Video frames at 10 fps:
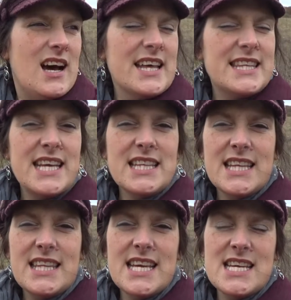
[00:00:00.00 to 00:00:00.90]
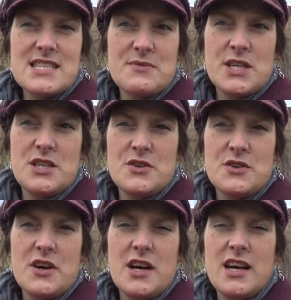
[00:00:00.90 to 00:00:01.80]
I think the thing is, when
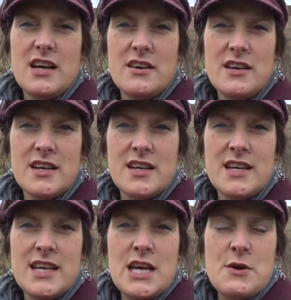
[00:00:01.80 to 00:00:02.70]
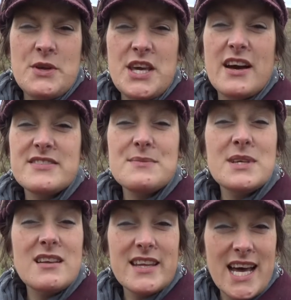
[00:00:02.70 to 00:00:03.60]
you have
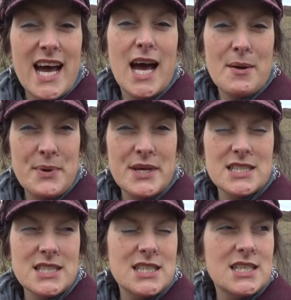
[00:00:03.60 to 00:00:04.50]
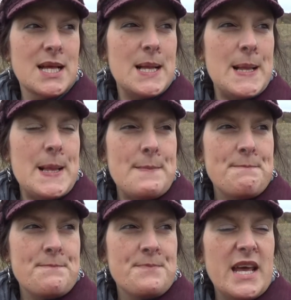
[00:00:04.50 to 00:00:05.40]
something like that happen,
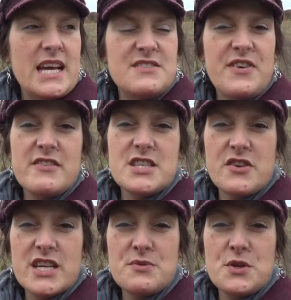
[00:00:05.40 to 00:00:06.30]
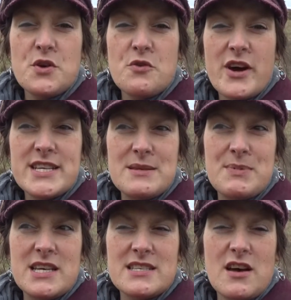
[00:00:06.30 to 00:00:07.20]
it's very strange when you're a writer,
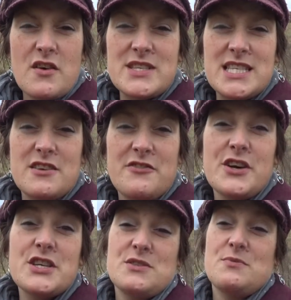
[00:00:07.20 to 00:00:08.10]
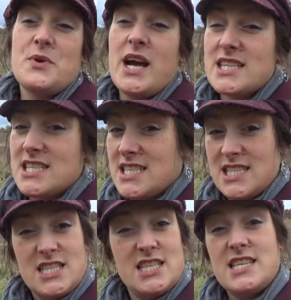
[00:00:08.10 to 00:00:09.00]
because obviously the first reaction
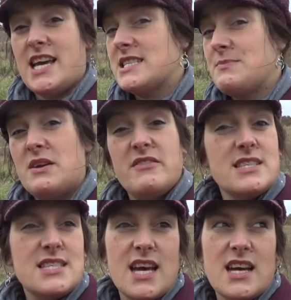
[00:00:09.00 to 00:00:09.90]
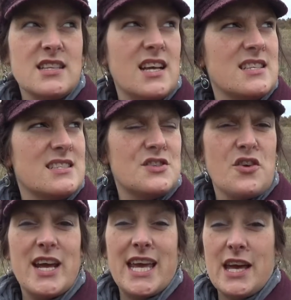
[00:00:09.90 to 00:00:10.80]
is just to experience it and to
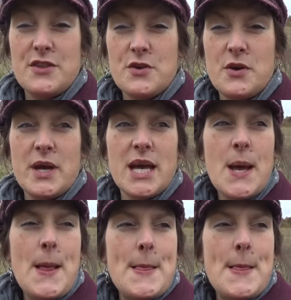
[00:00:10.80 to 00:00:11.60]
try and get through it.